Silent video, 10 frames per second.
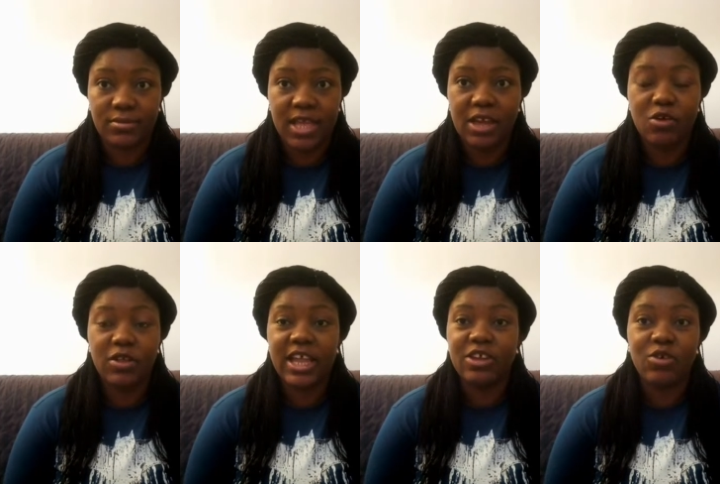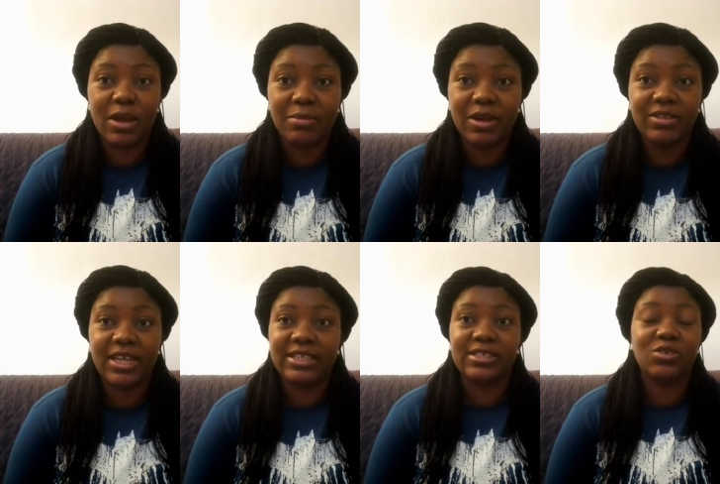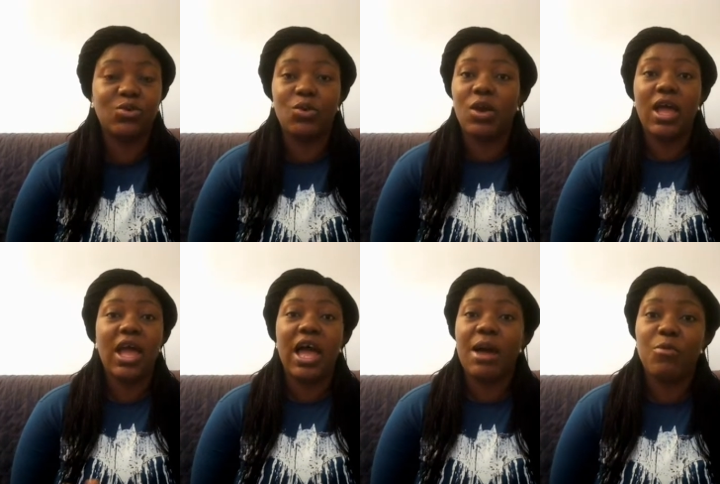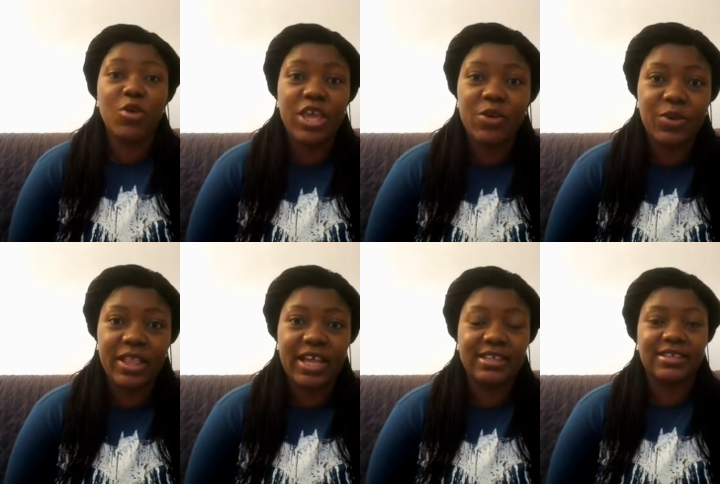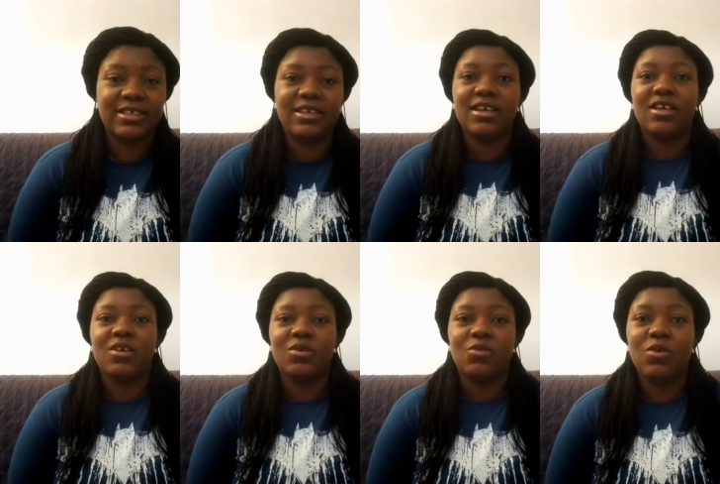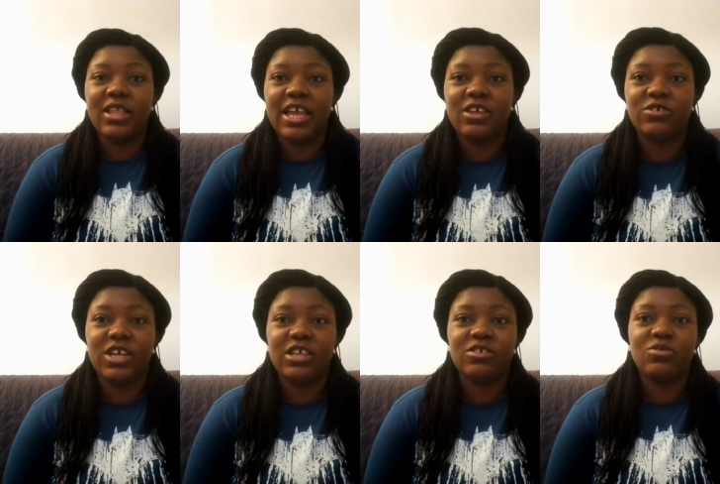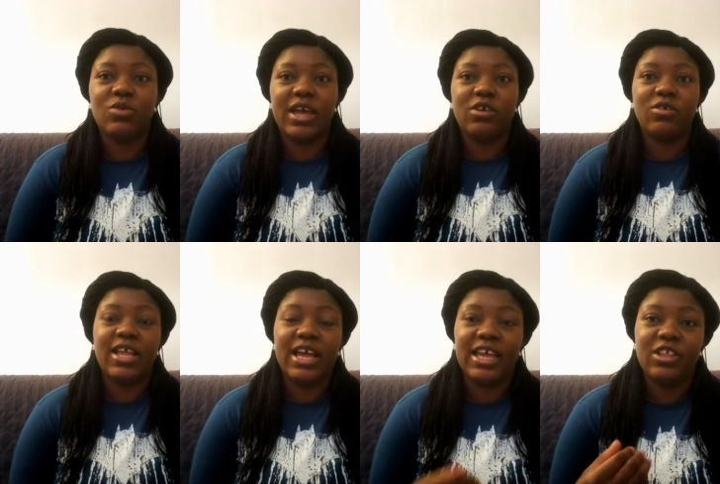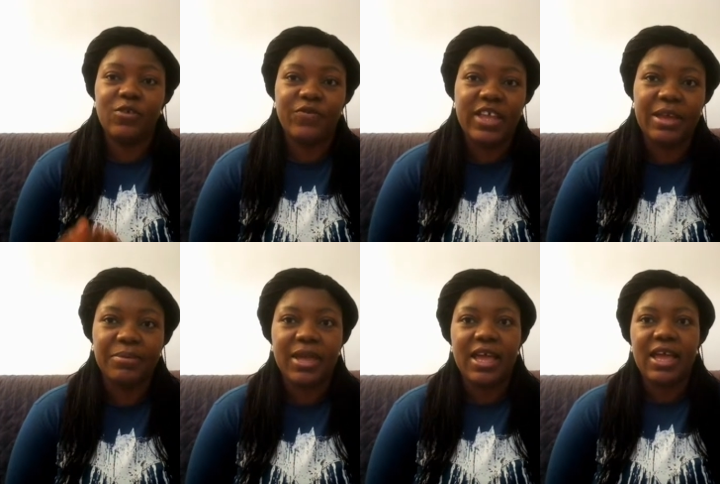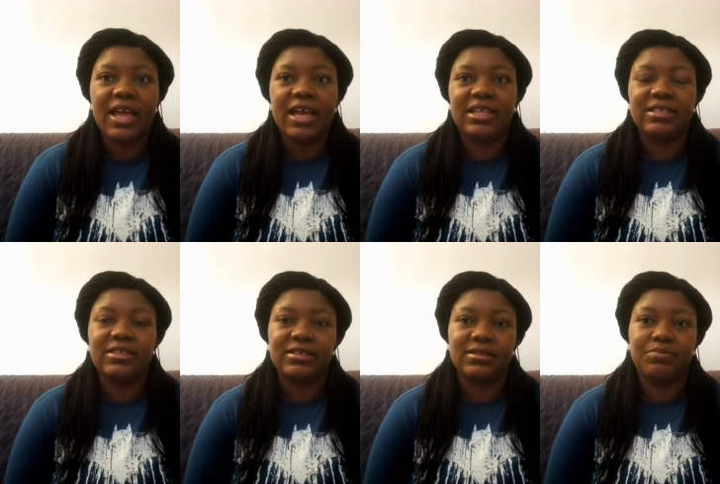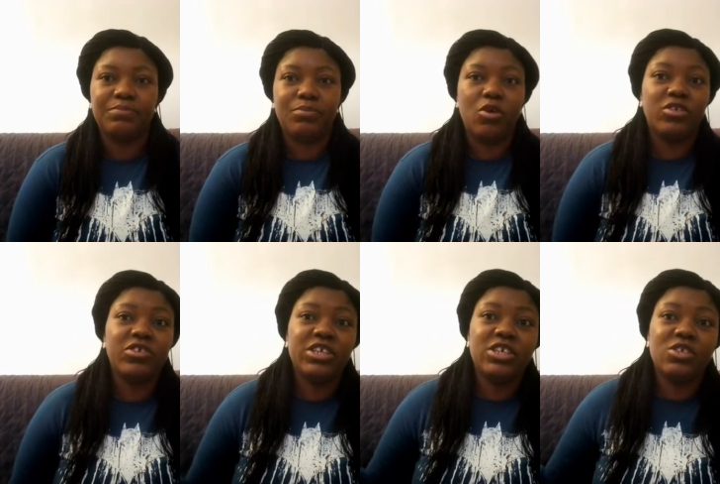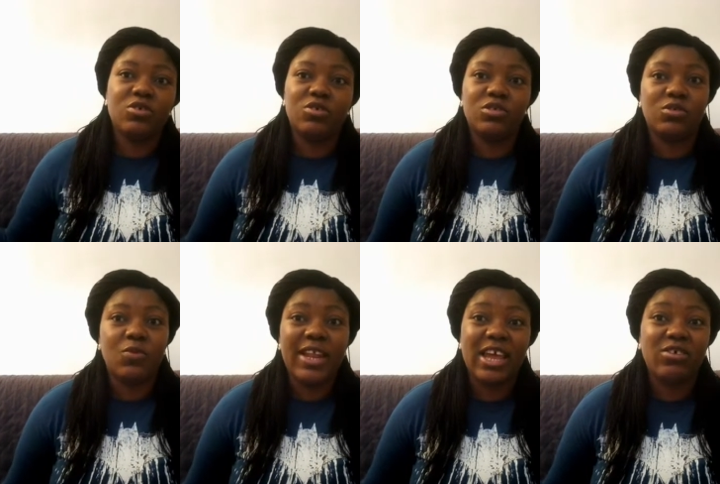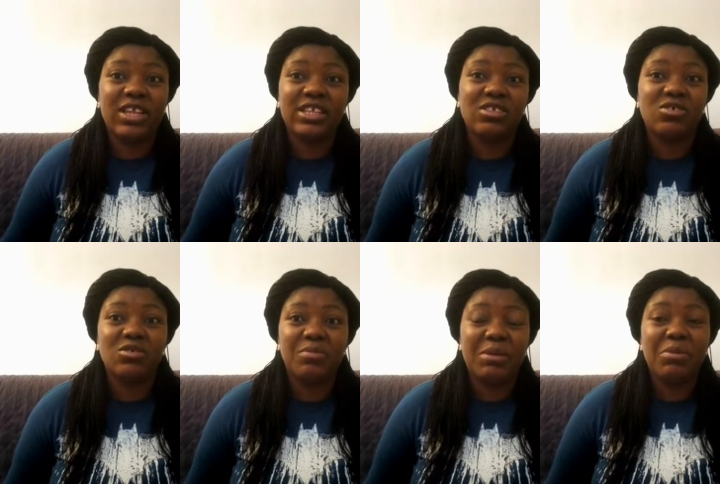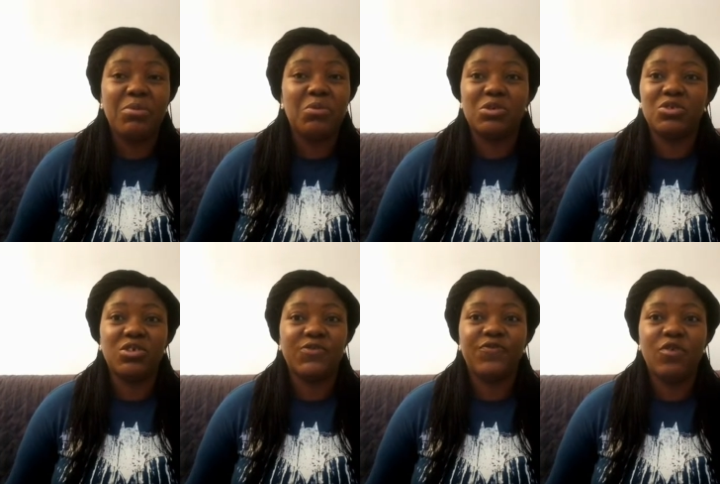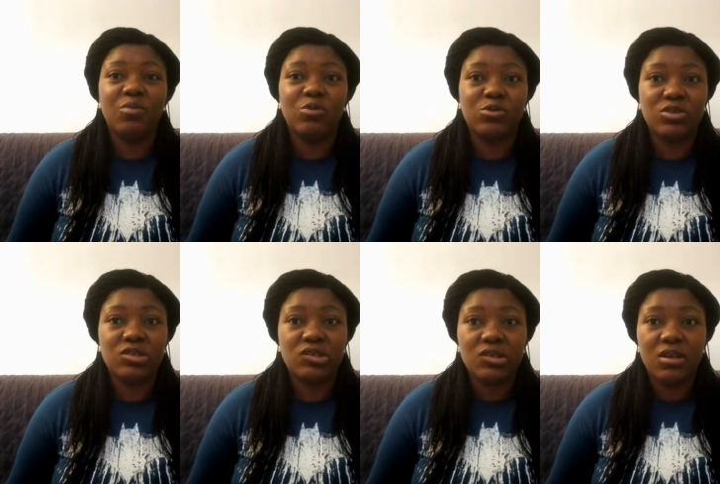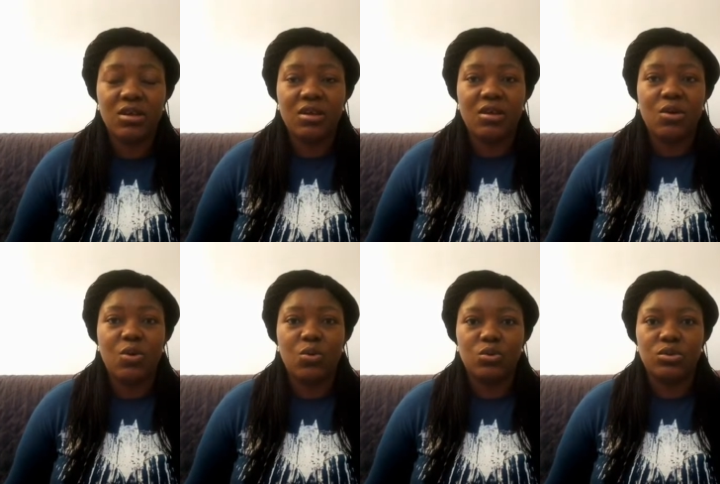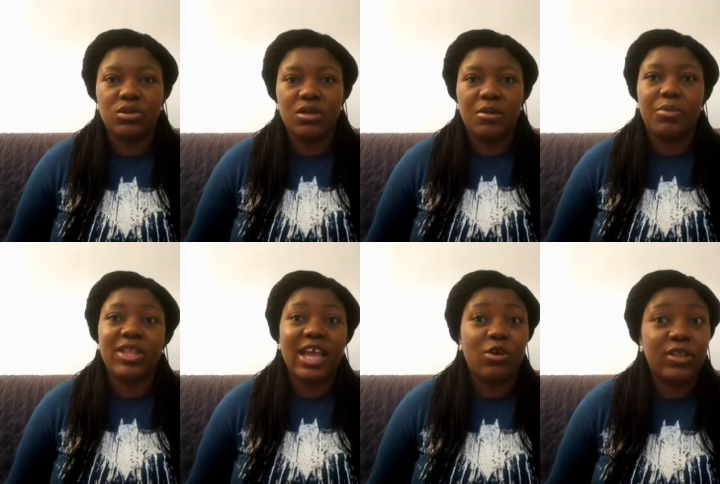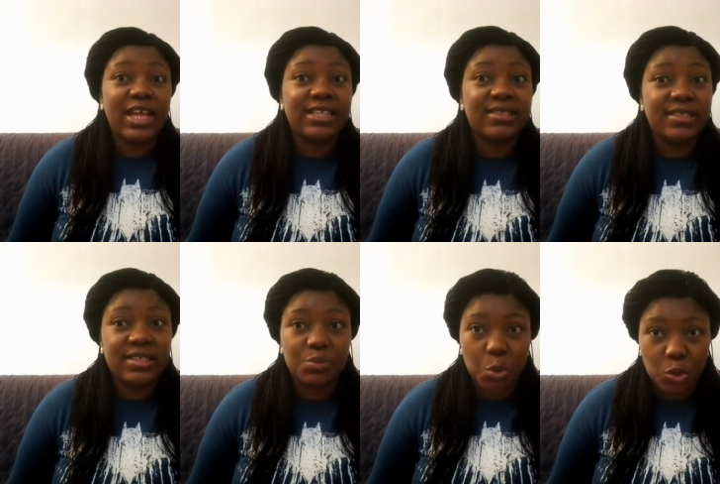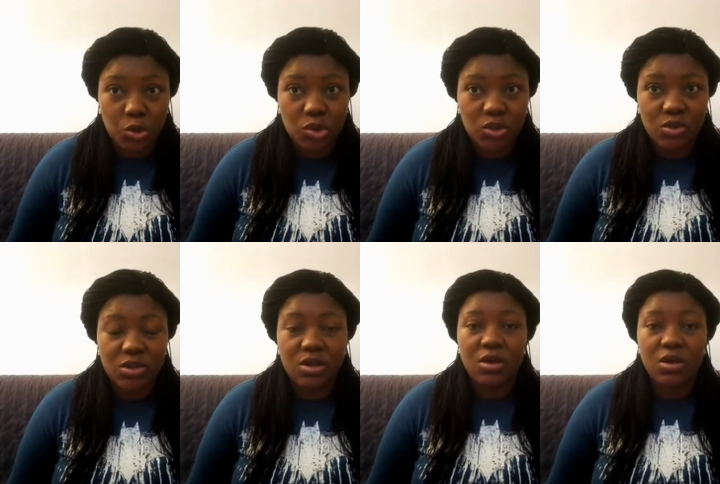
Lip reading: thank God I know about that, so I'm okay with that. What I usually do, I order ahead of time. And ordering this clothes, when I ordered this clothes, my baby was just 4 months old, but I ordered 6 months